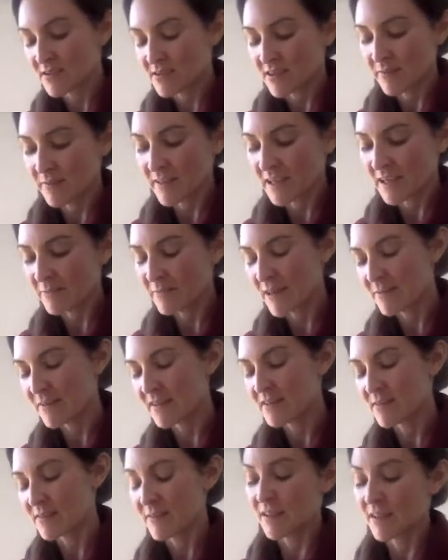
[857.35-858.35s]
something,
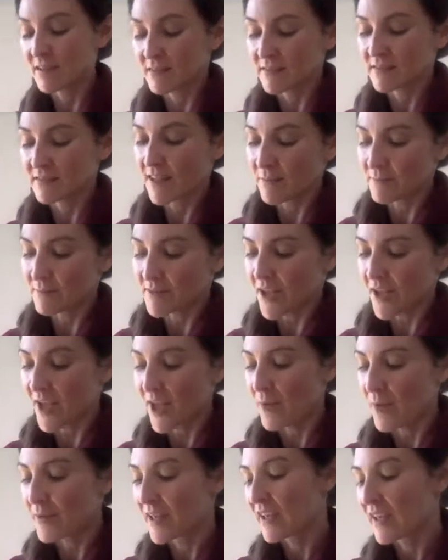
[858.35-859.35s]
maybe some illness comes
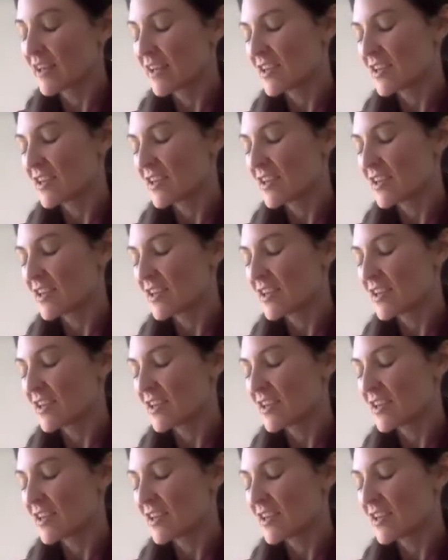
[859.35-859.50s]
up